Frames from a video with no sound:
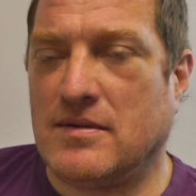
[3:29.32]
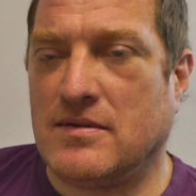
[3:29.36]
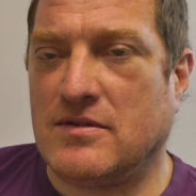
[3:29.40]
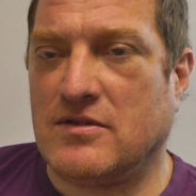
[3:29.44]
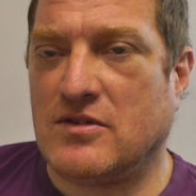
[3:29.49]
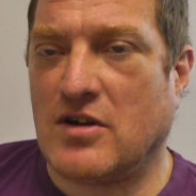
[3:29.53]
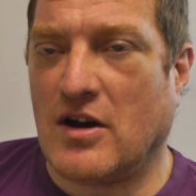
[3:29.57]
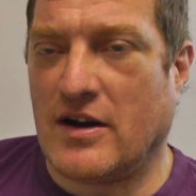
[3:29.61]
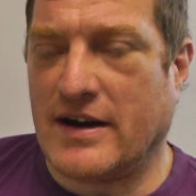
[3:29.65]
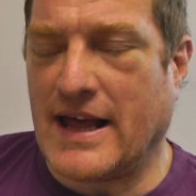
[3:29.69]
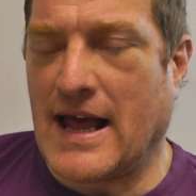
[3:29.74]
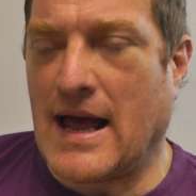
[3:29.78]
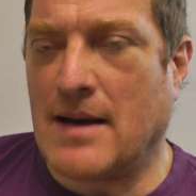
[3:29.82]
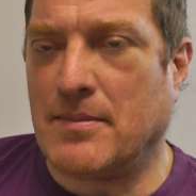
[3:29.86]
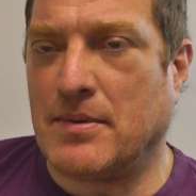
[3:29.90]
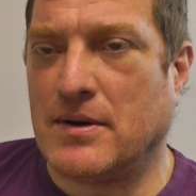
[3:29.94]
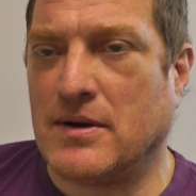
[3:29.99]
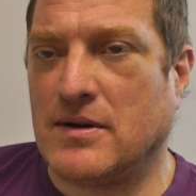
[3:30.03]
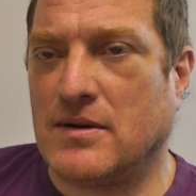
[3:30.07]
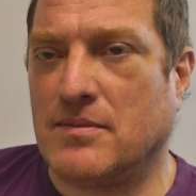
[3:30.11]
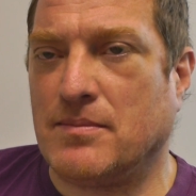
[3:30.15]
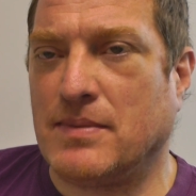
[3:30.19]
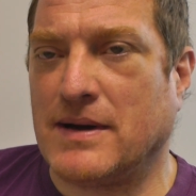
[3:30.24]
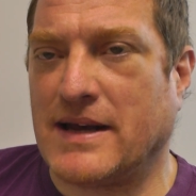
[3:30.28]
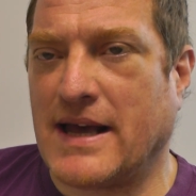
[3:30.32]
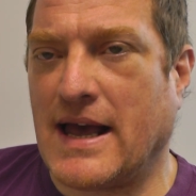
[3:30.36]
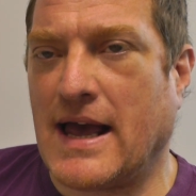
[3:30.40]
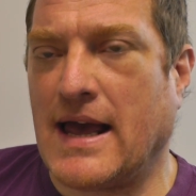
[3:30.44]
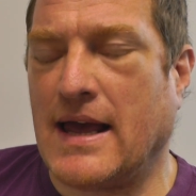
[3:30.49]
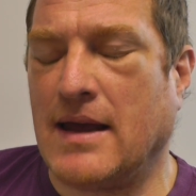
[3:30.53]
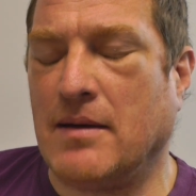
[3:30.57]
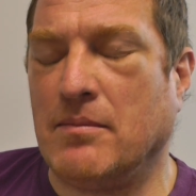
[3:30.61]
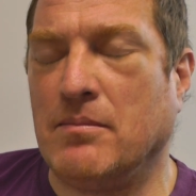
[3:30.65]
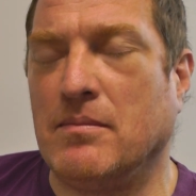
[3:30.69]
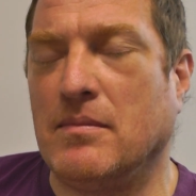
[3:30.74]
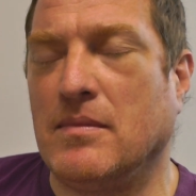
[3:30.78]
Tony Abbott
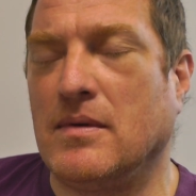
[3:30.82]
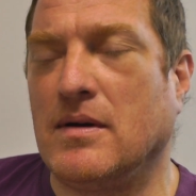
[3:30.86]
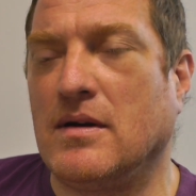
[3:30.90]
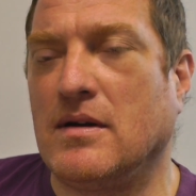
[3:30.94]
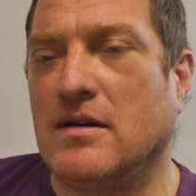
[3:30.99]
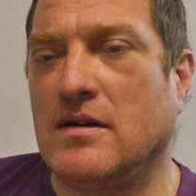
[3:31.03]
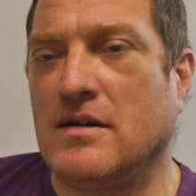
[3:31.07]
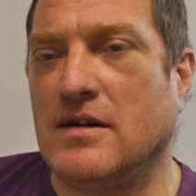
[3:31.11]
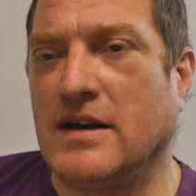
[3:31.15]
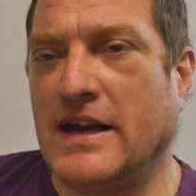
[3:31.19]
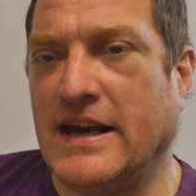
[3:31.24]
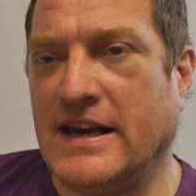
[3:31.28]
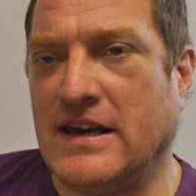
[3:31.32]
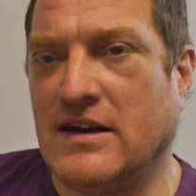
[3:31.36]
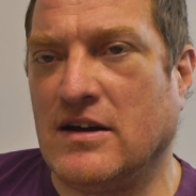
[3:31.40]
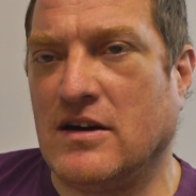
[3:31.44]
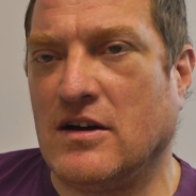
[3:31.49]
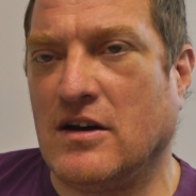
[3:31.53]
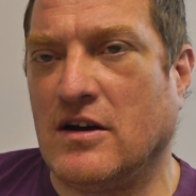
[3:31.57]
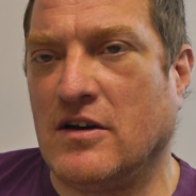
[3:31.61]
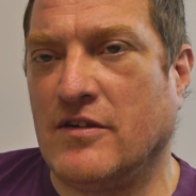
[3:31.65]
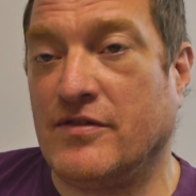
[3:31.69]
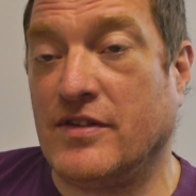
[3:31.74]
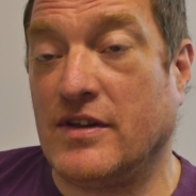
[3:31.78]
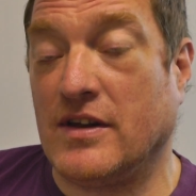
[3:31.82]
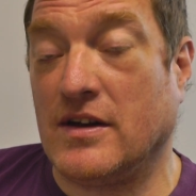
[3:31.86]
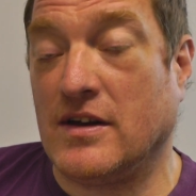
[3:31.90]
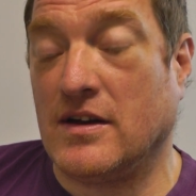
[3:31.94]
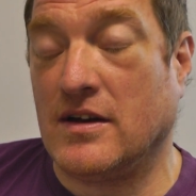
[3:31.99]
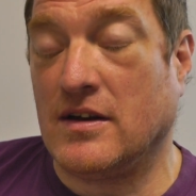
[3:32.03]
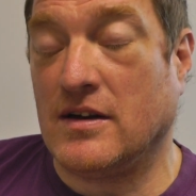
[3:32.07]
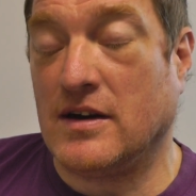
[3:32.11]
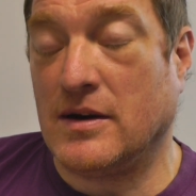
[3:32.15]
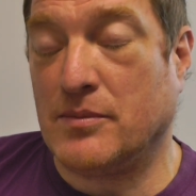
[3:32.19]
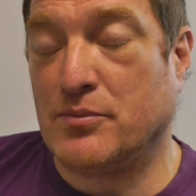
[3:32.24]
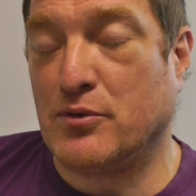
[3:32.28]
became leader of
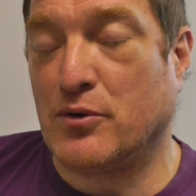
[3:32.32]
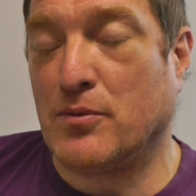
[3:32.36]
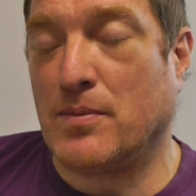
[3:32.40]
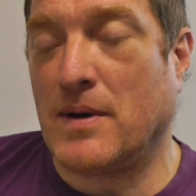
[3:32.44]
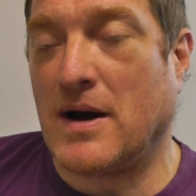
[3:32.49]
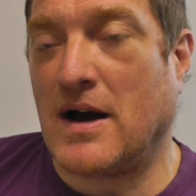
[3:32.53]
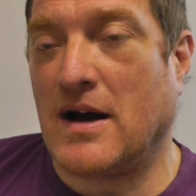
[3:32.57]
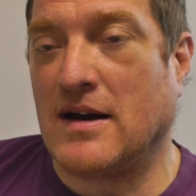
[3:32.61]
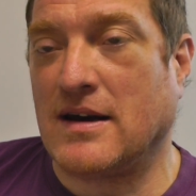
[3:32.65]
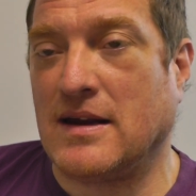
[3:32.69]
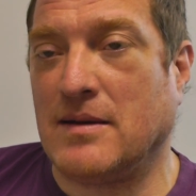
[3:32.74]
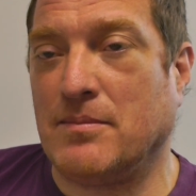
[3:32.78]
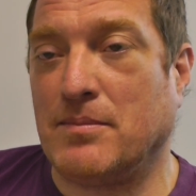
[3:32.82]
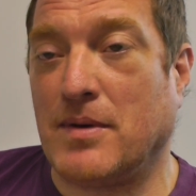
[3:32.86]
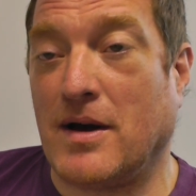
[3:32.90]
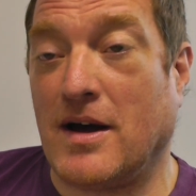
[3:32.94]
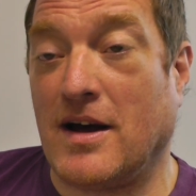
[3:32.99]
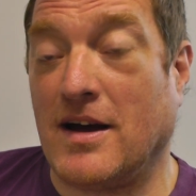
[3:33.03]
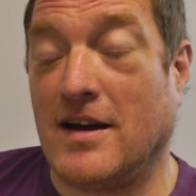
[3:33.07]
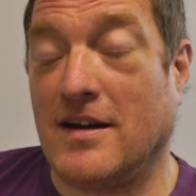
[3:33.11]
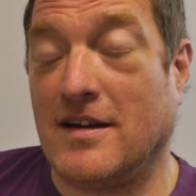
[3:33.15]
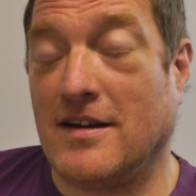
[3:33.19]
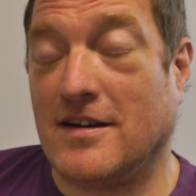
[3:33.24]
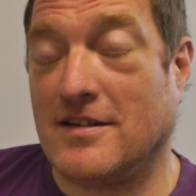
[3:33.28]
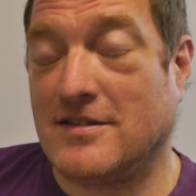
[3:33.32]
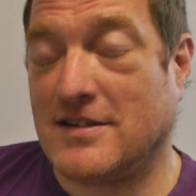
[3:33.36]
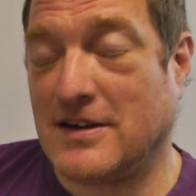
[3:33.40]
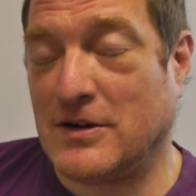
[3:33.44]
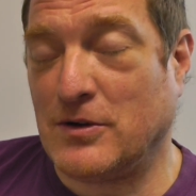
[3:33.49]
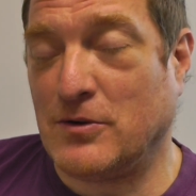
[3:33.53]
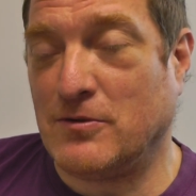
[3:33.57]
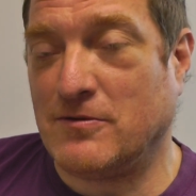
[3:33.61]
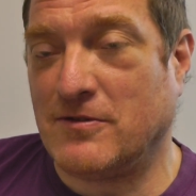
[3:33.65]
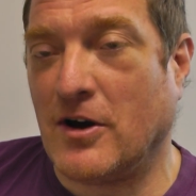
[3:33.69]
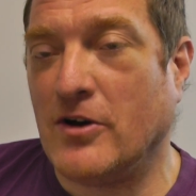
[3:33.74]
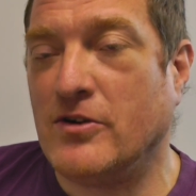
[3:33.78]
the Liberal Party by a
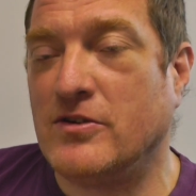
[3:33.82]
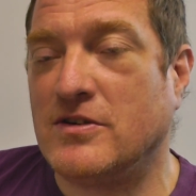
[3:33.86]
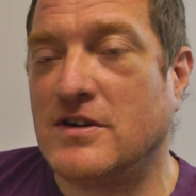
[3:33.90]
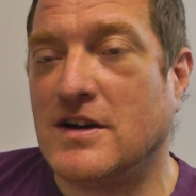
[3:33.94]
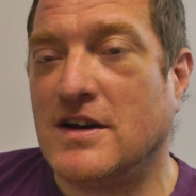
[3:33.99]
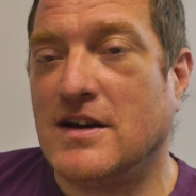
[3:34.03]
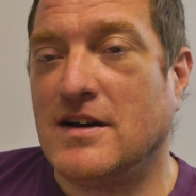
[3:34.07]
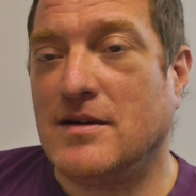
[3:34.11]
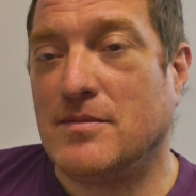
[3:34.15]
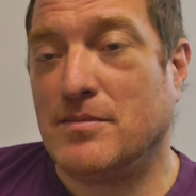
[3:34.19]
single vote,